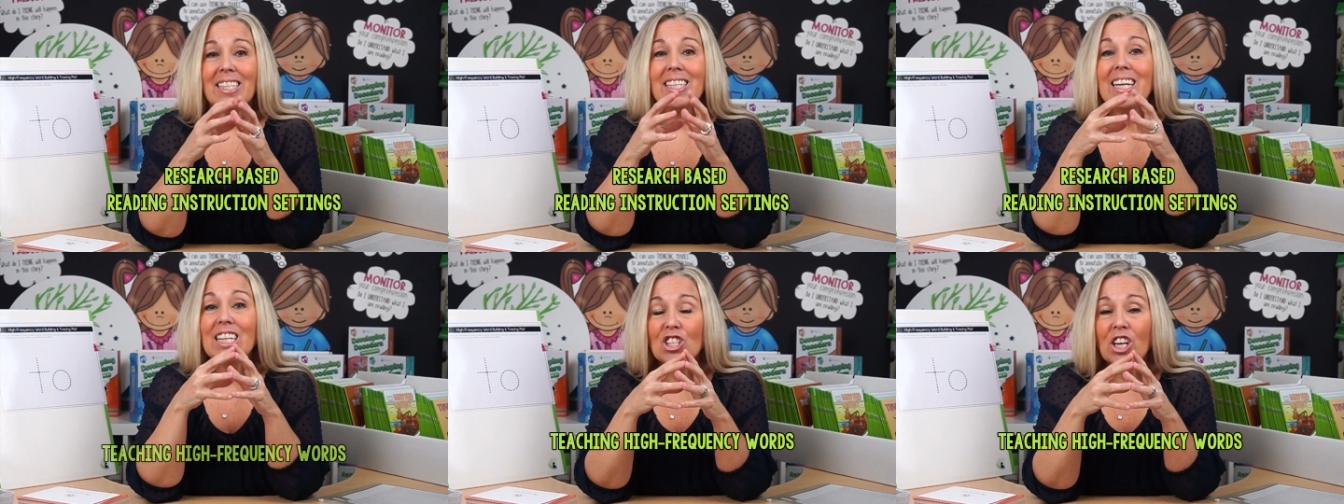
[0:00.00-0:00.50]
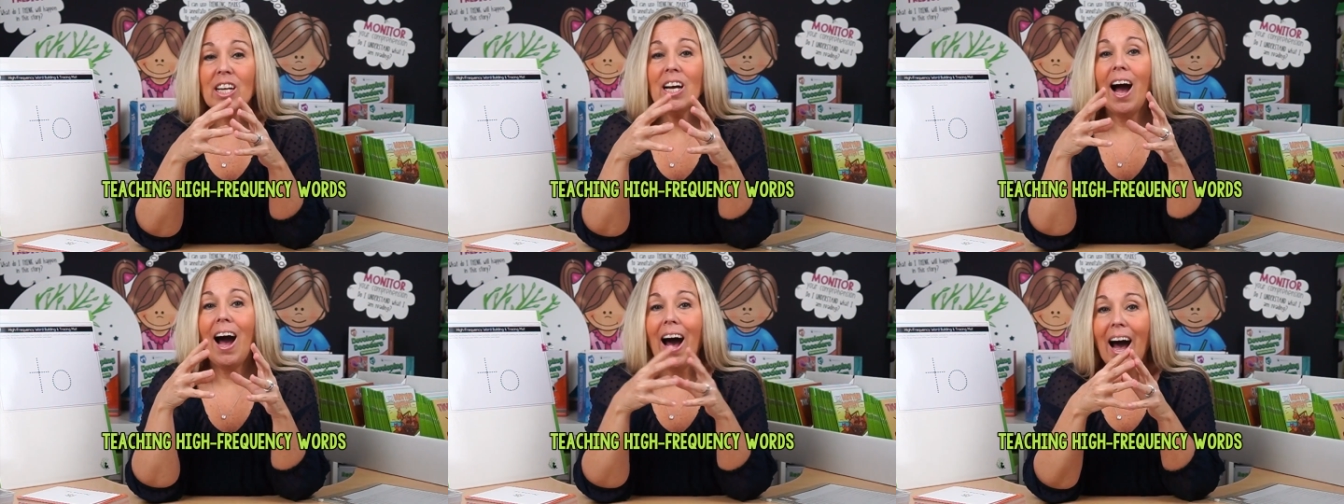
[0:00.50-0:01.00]
Teaching
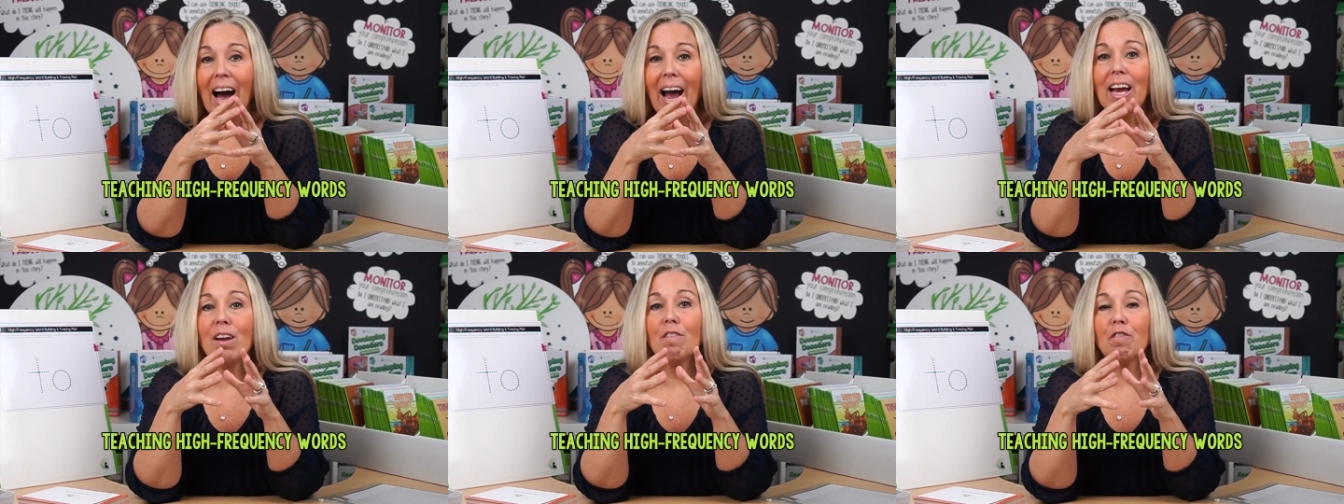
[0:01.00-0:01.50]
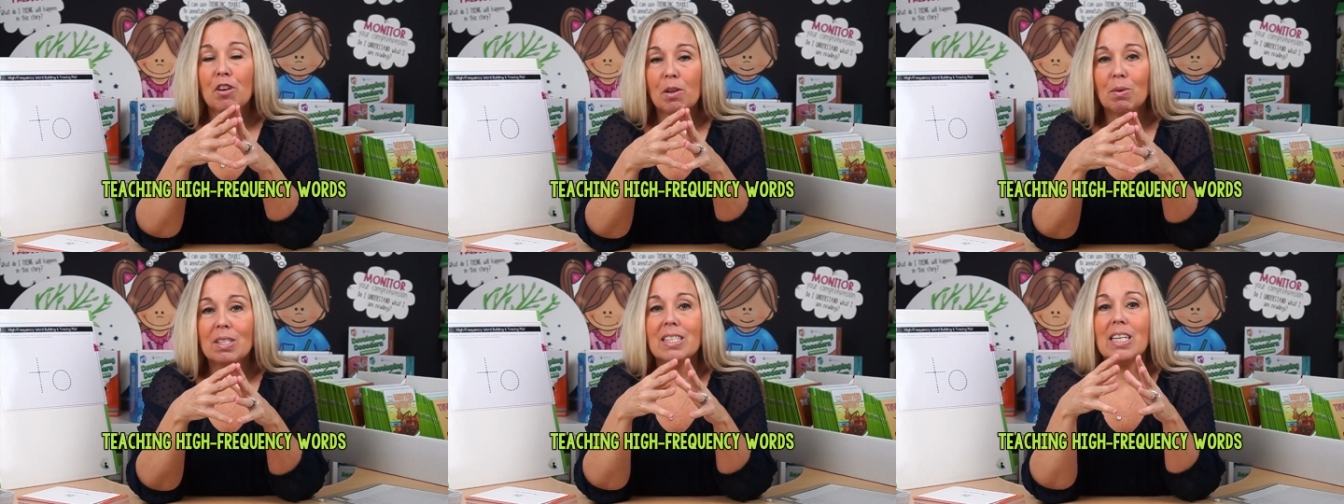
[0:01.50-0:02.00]

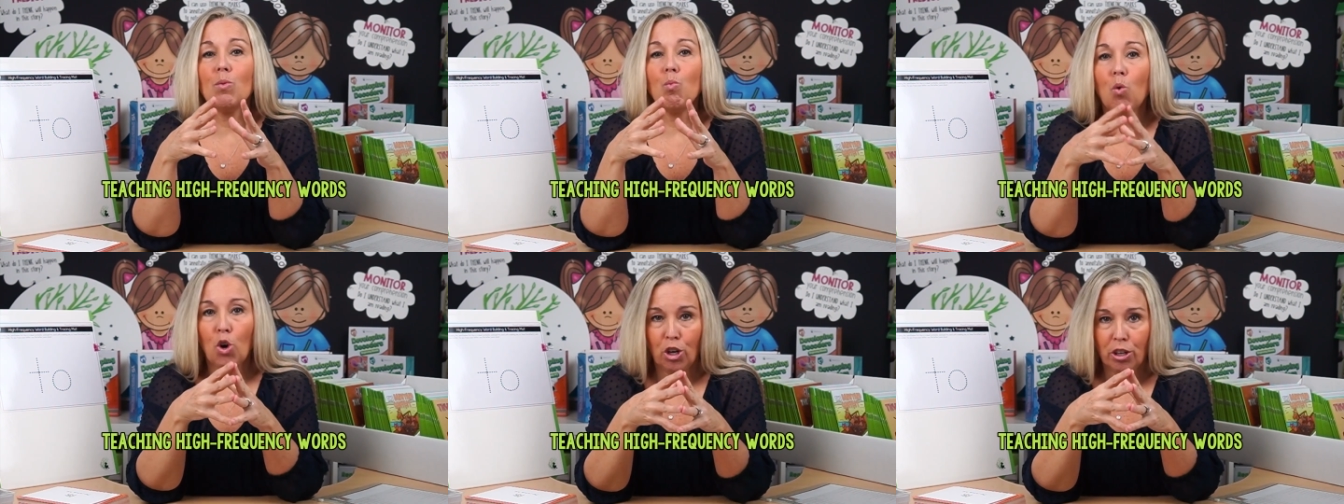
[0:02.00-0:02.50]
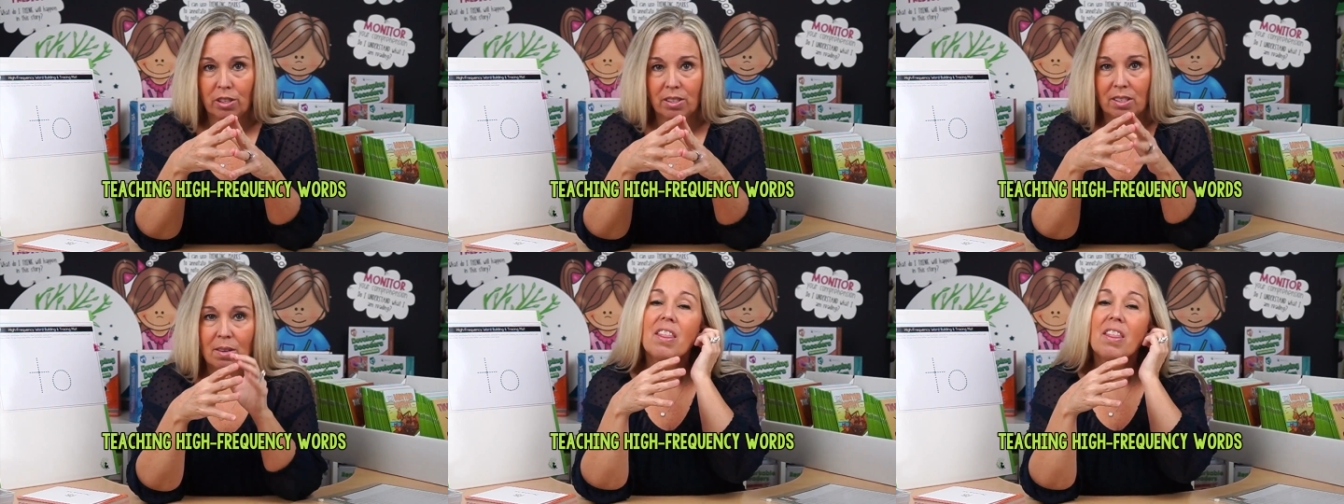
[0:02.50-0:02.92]
high-frequency words.